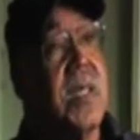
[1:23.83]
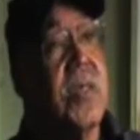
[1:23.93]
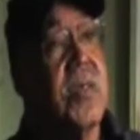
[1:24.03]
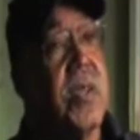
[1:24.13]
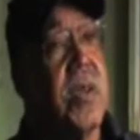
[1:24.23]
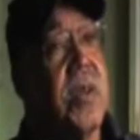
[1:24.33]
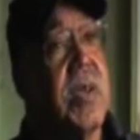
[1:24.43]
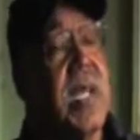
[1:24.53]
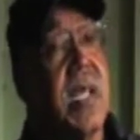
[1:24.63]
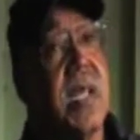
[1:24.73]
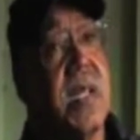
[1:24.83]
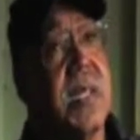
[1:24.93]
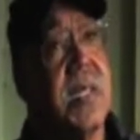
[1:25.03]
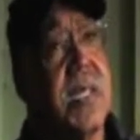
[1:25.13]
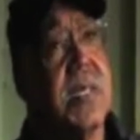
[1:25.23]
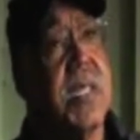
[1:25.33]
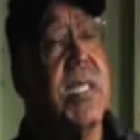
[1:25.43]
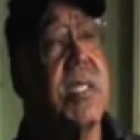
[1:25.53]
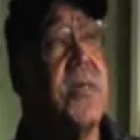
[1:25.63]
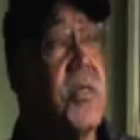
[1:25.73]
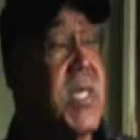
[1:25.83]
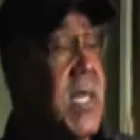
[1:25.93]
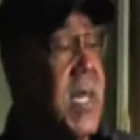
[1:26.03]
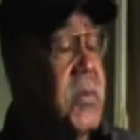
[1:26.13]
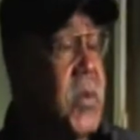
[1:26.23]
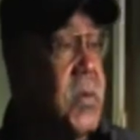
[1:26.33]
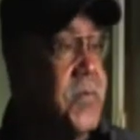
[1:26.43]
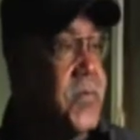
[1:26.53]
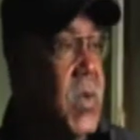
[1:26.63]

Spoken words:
and it teaches, for example,